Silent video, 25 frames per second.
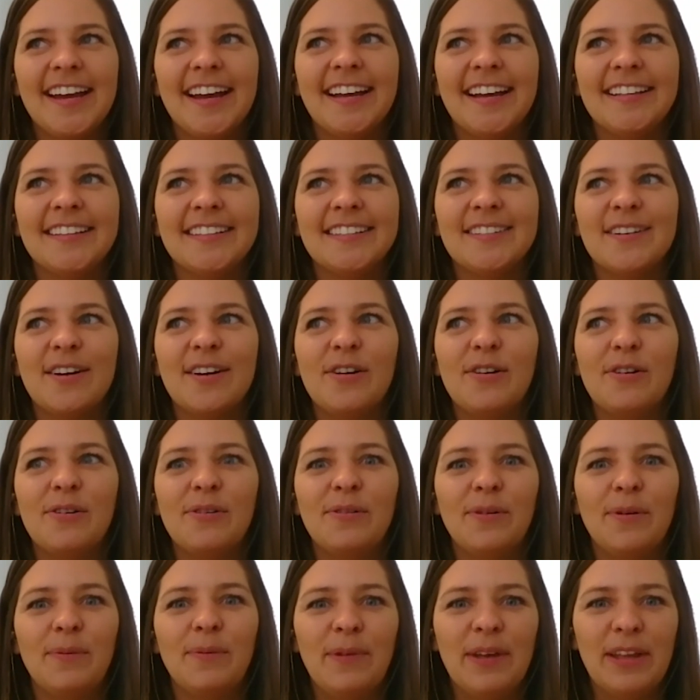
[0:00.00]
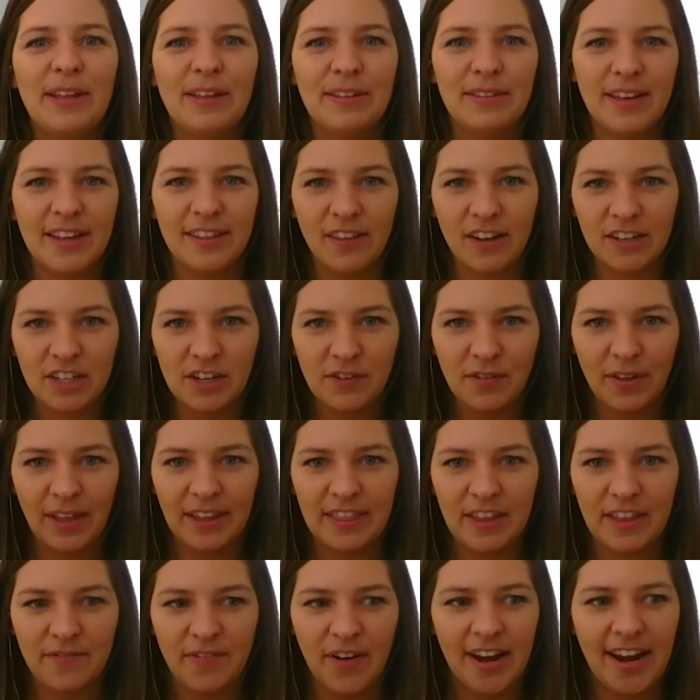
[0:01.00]
And so we had looked over
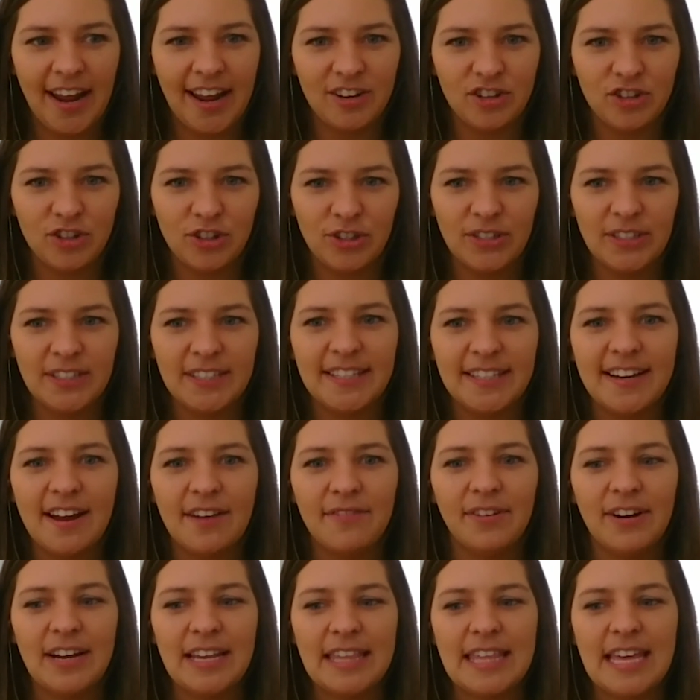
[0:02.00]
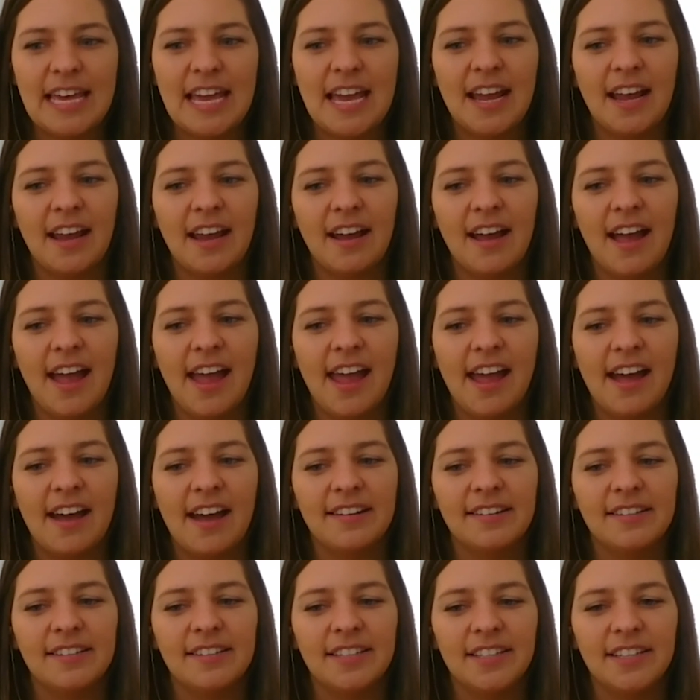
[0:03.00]
the financials and everything.
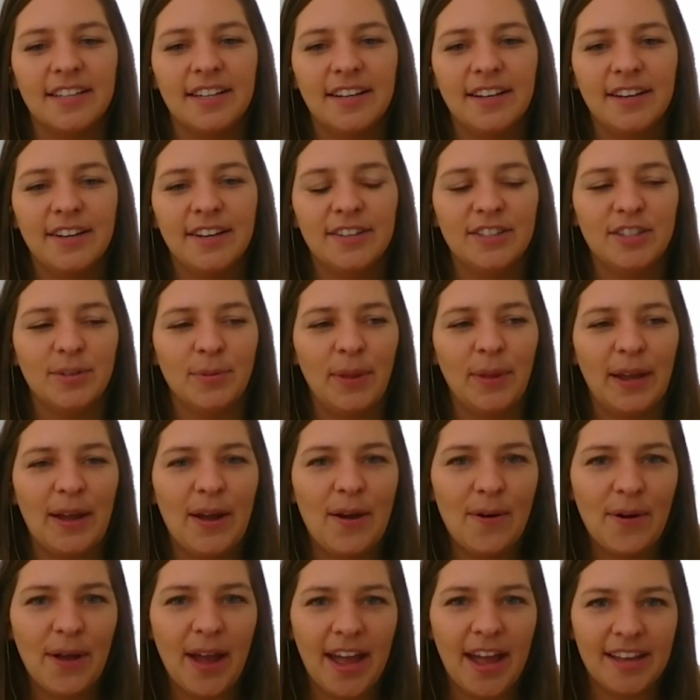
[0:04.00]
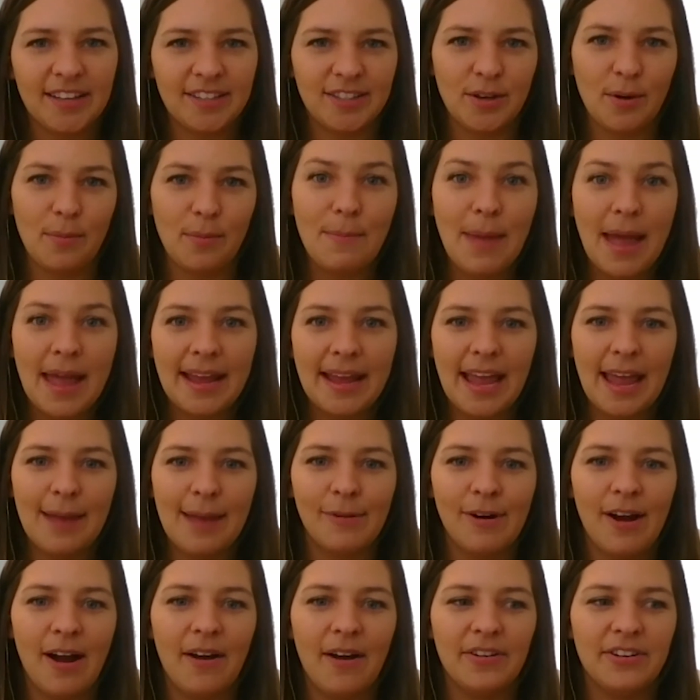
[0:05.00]
And so we're like, okay, so May
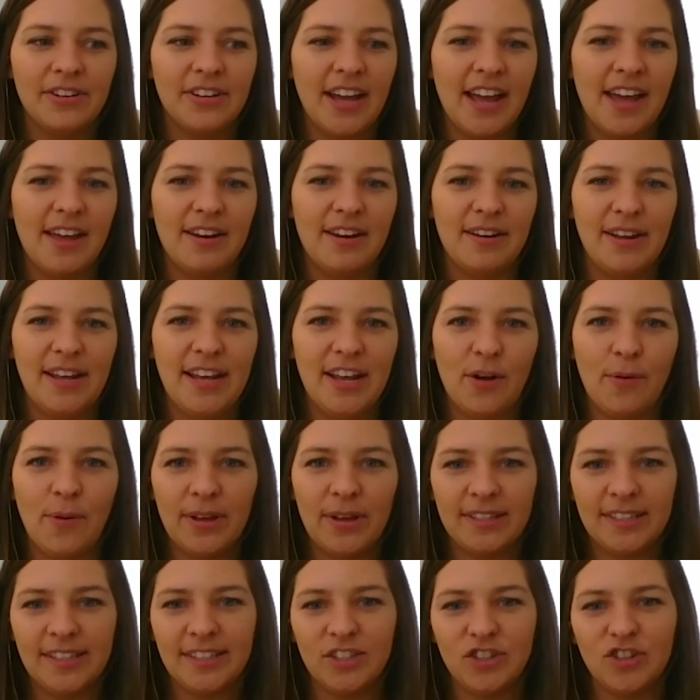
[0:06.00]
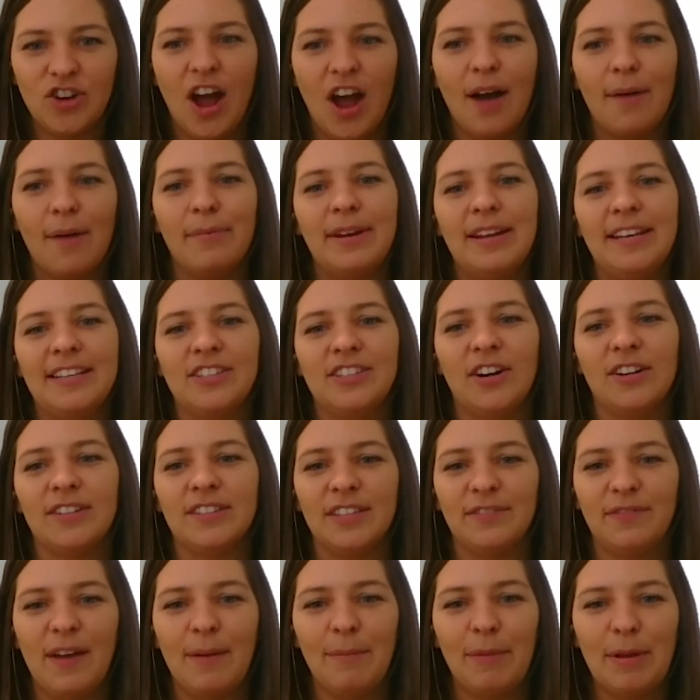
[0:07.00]
came around and he quits his job and he
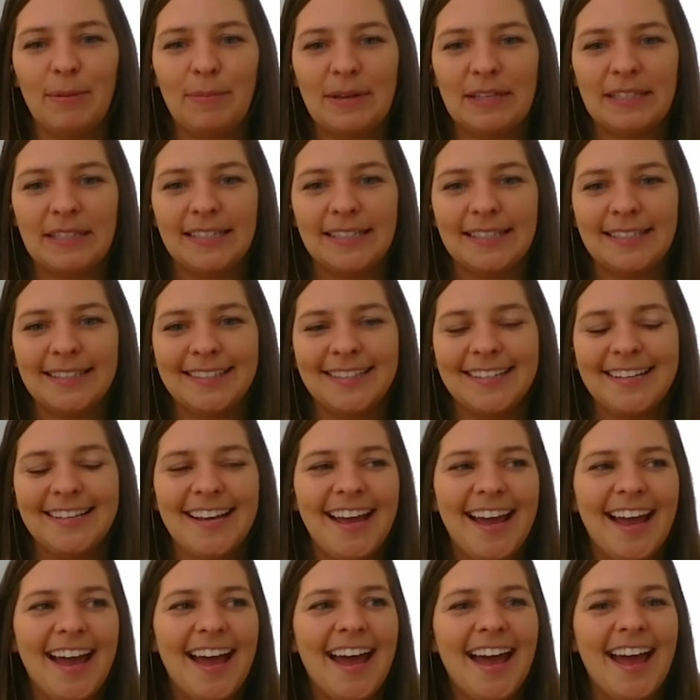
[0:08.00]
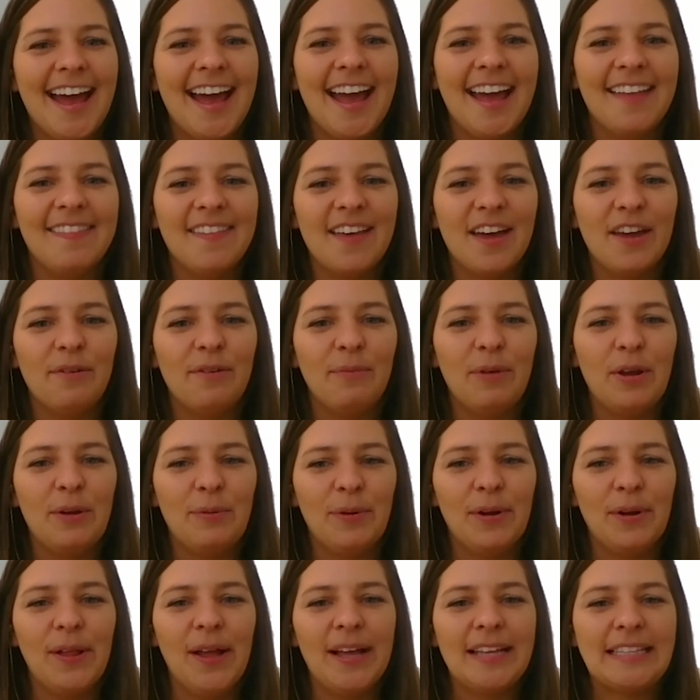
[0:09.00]
starts the family business. And then we
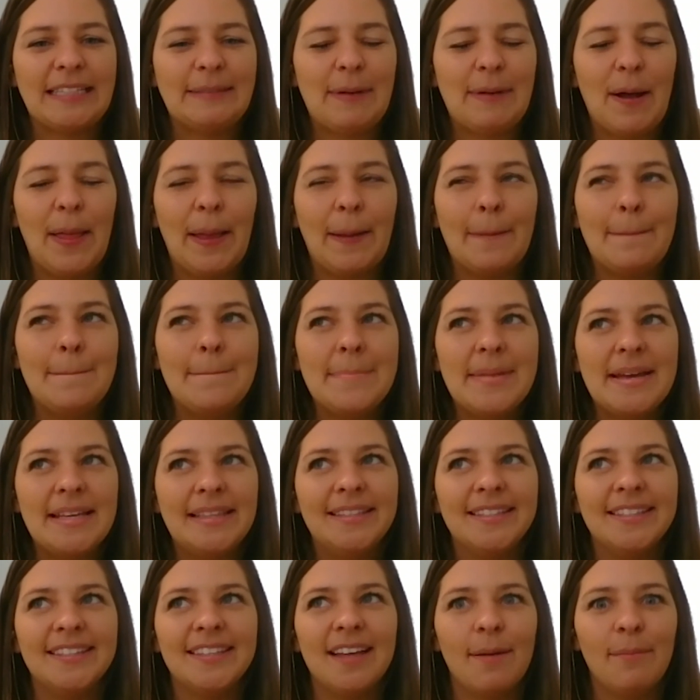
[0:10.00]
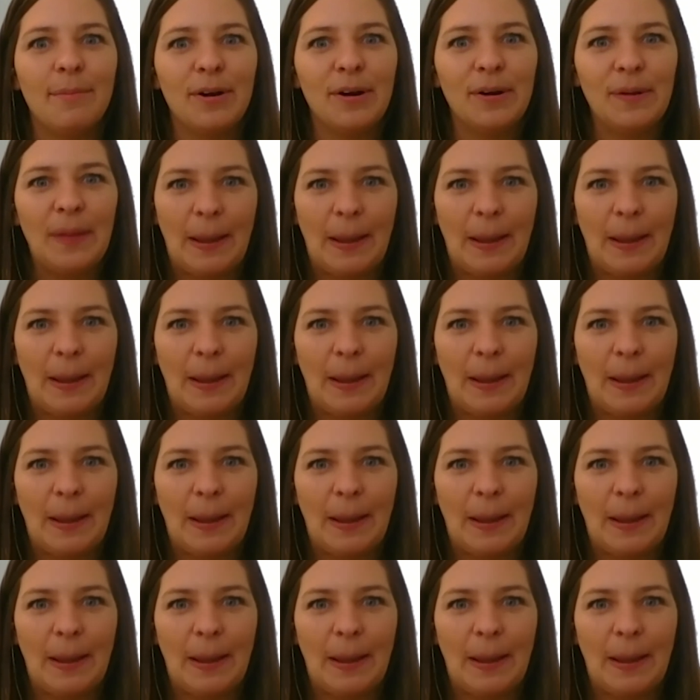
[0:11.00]
realized about midsummer,